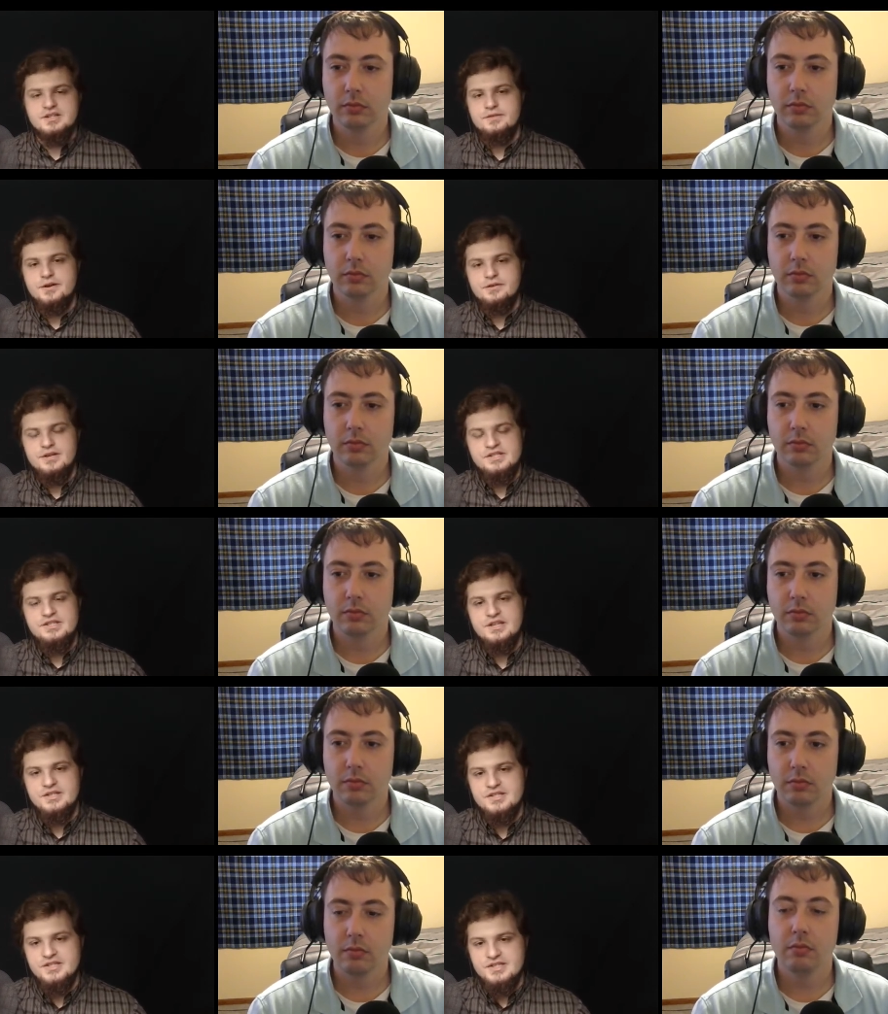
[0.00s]
Speaker 1: various
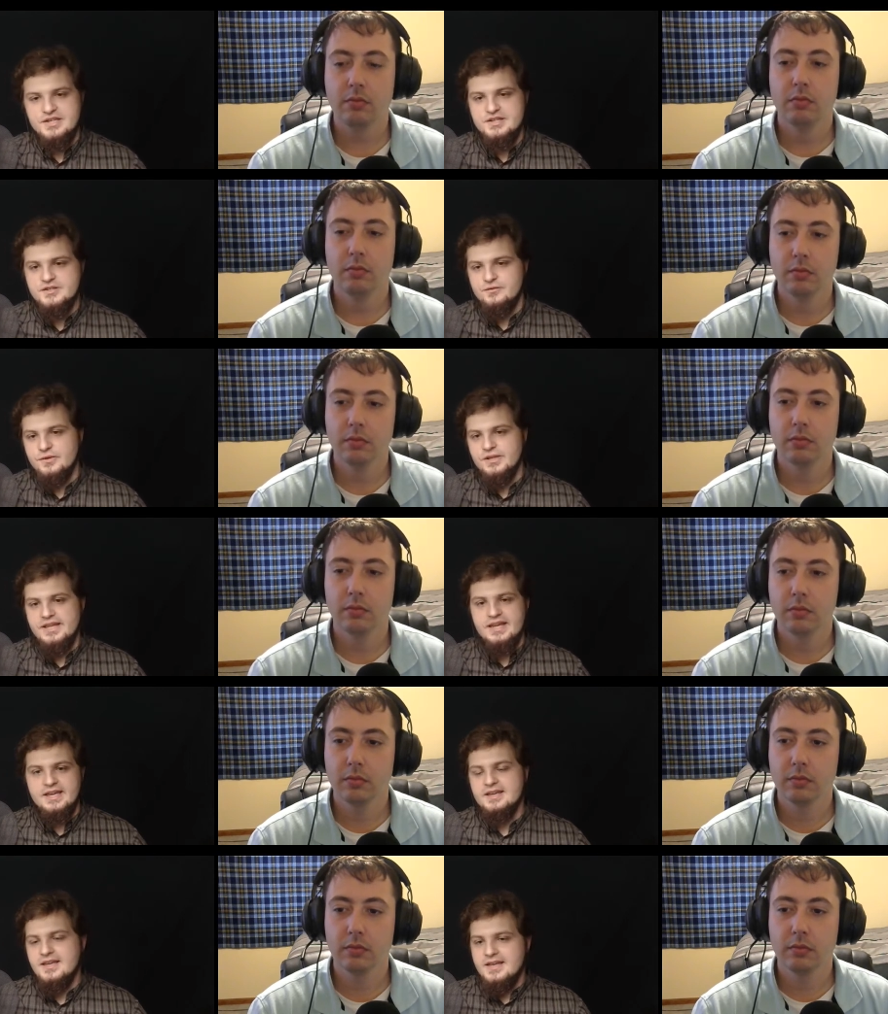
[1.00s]
things because it doesn't
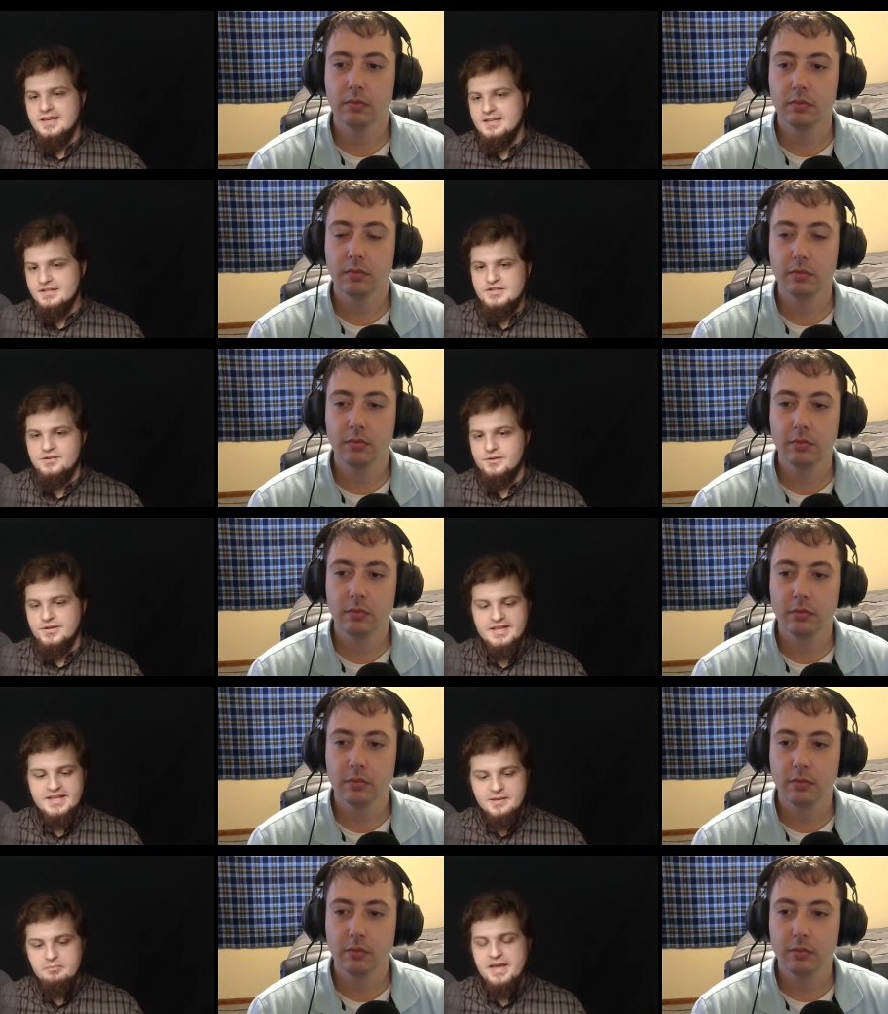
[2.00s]
really doesn't
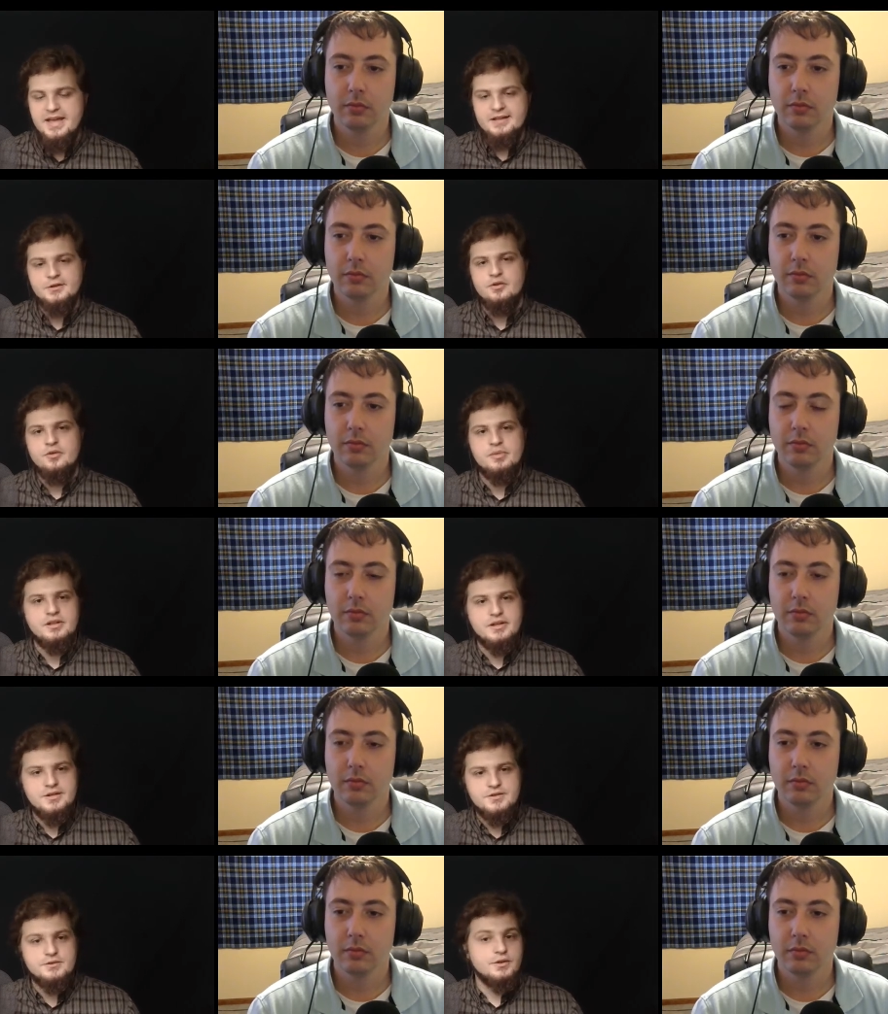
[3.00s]
really impale your
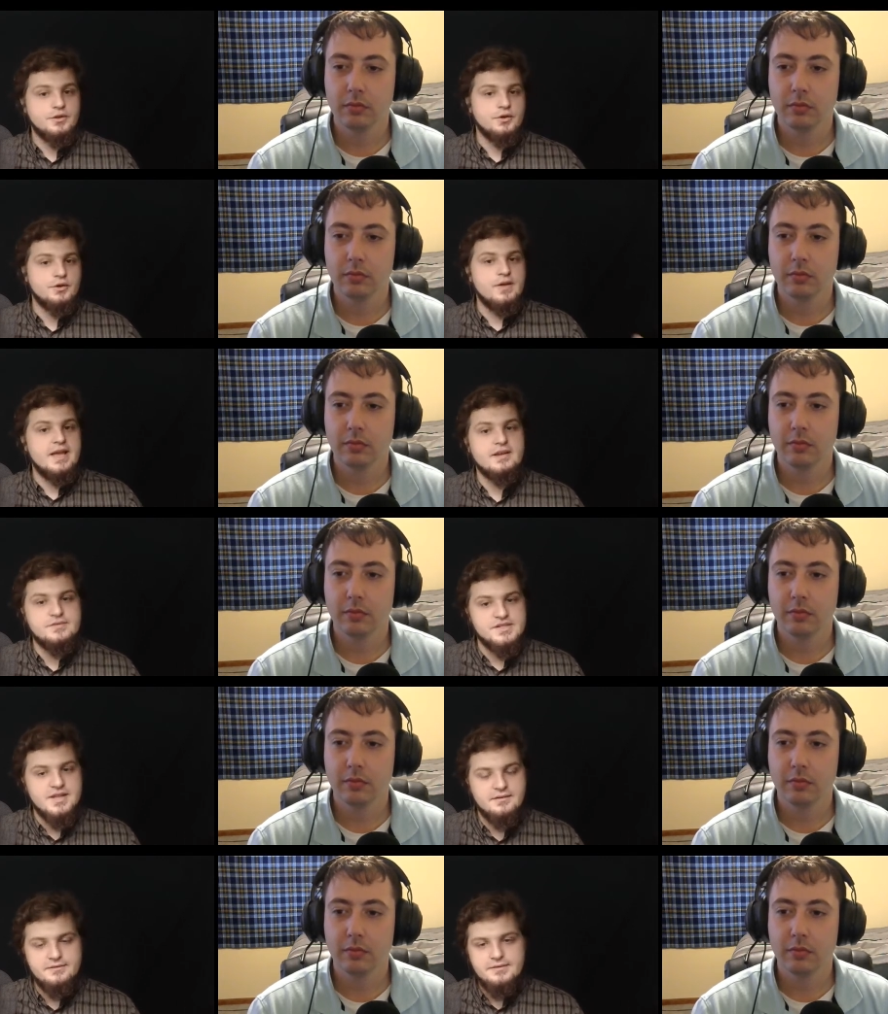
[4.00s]
ability to do the creative
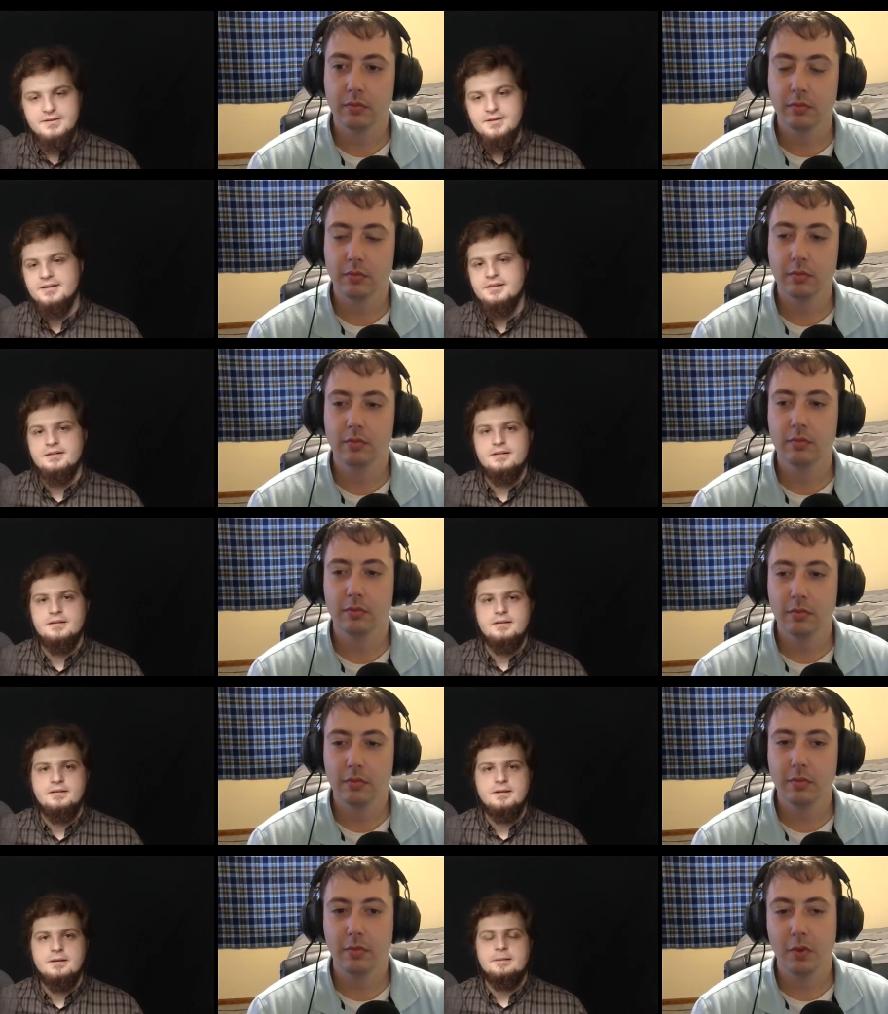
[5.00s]
stuff.
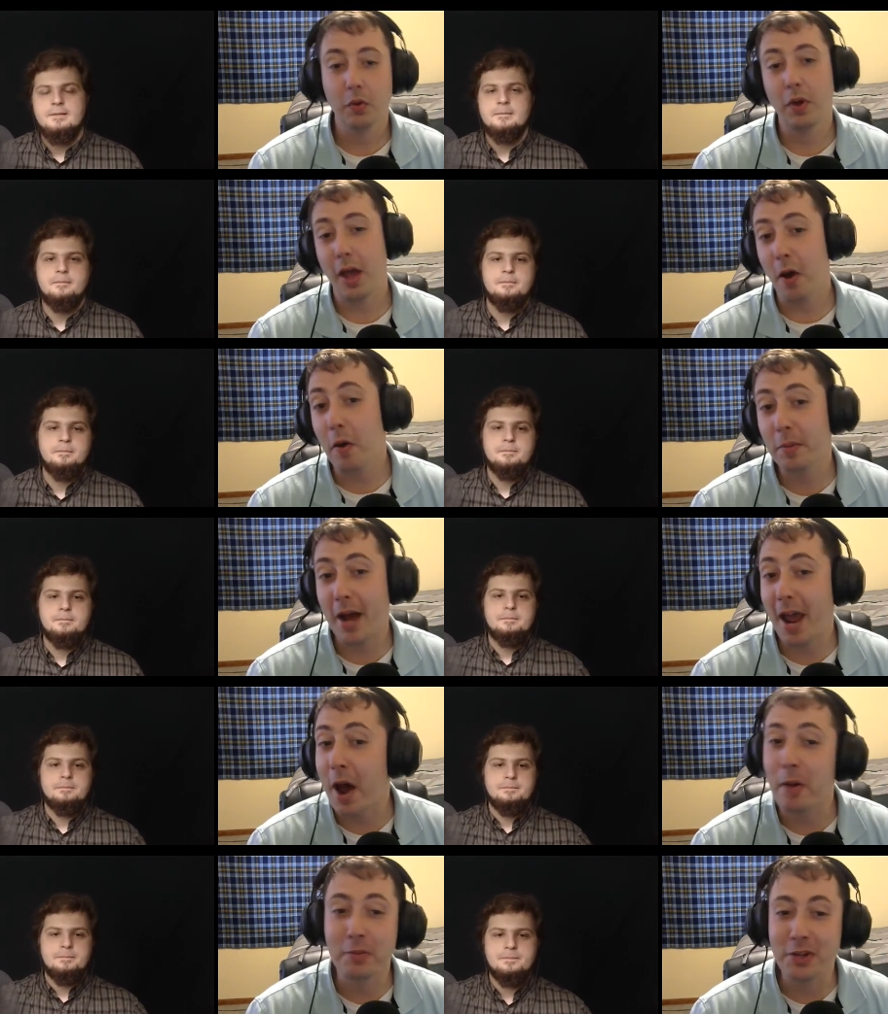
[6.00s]
Speaker 2: Well, I hope I
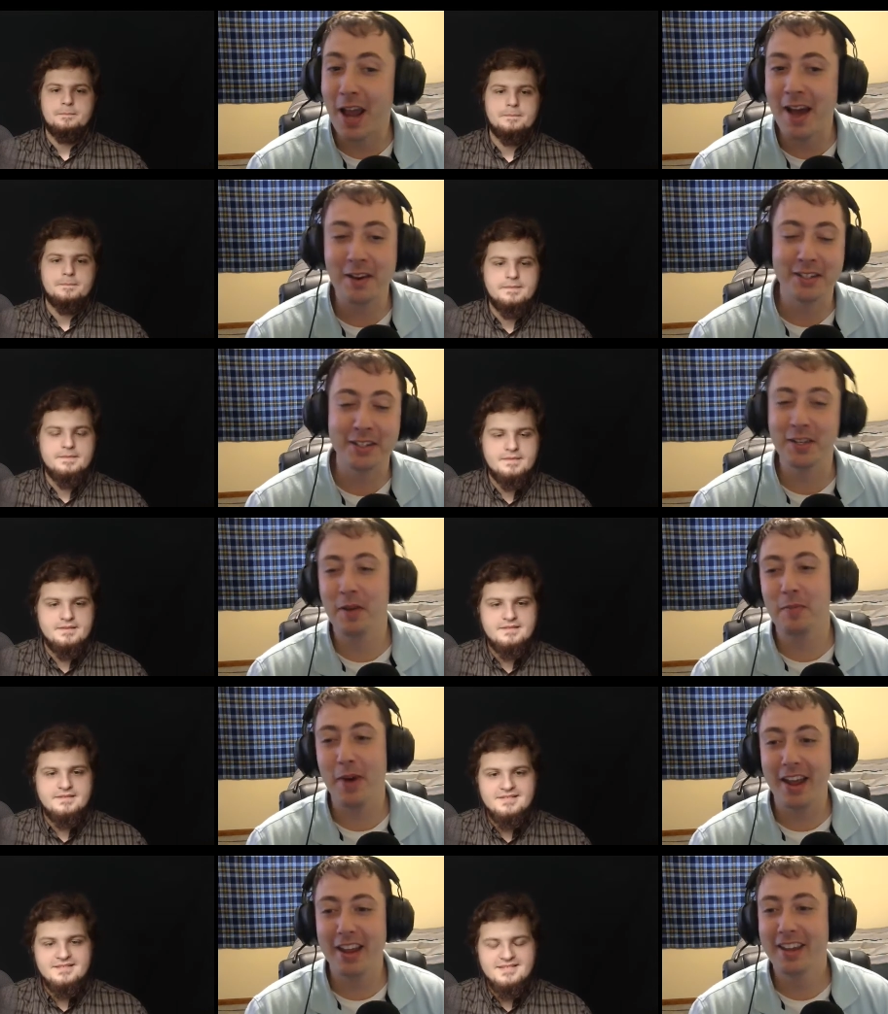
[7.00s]
helped you out in some
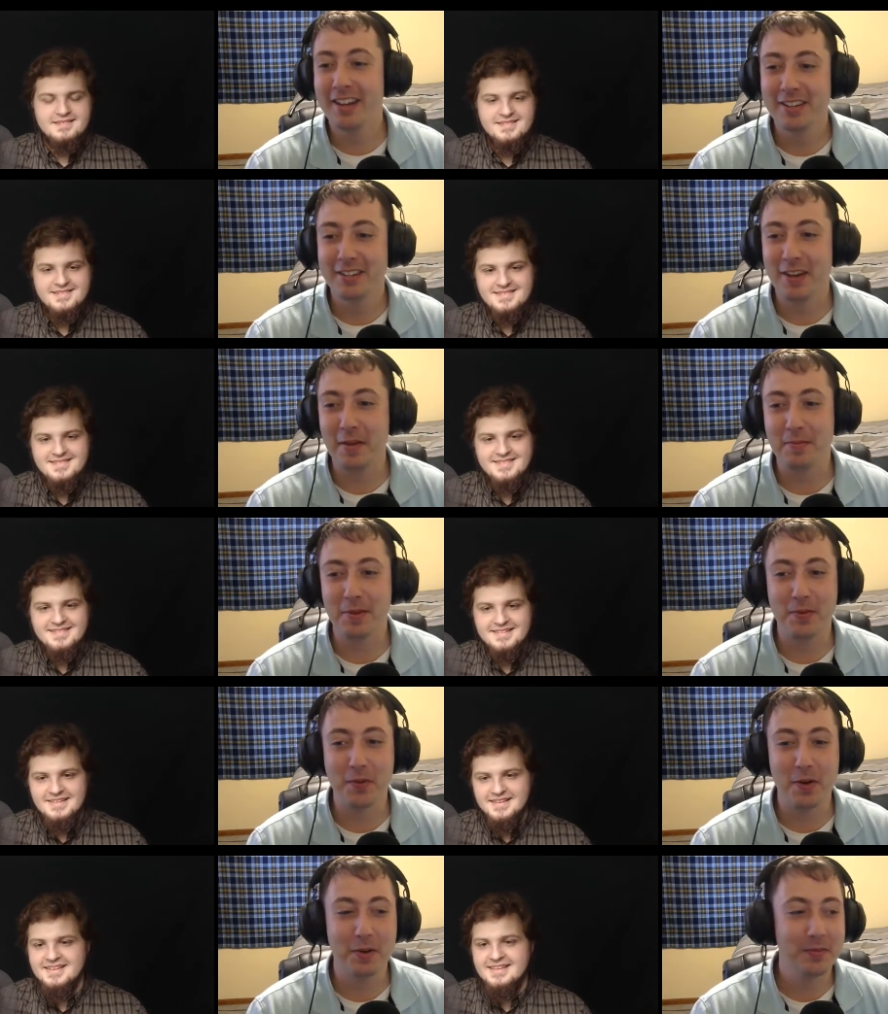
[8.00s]
way, shape, or
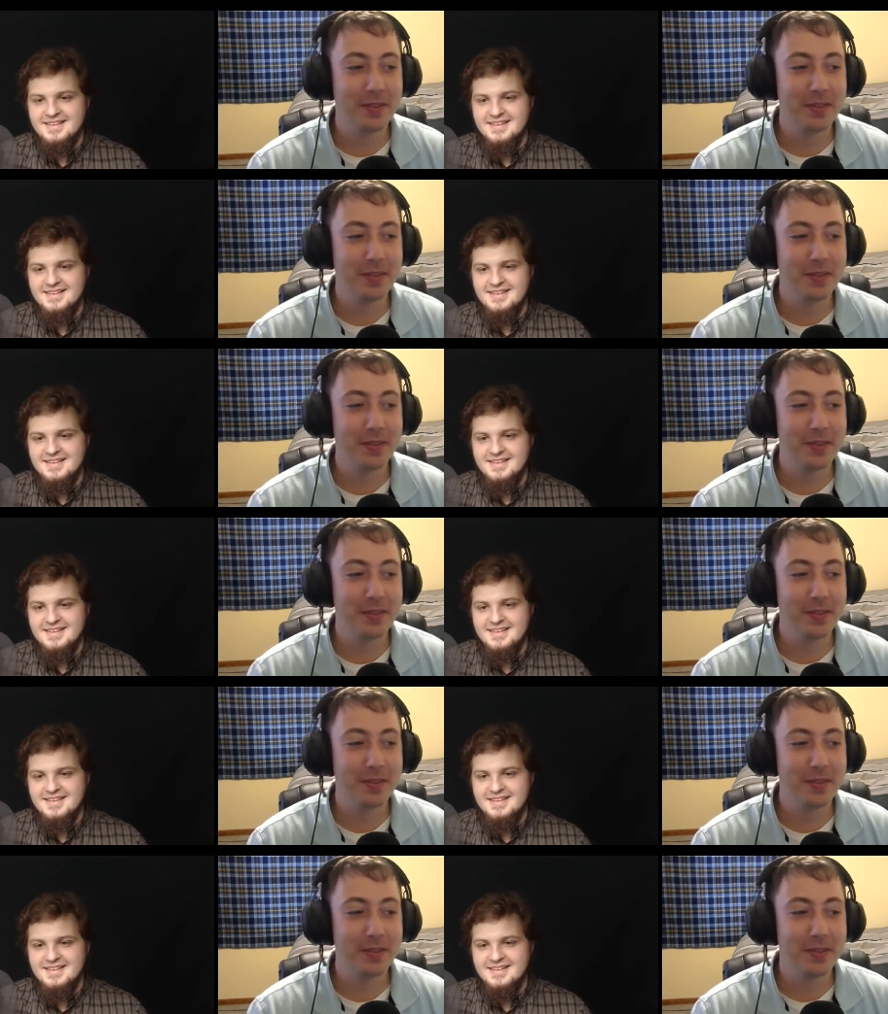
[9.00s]
form.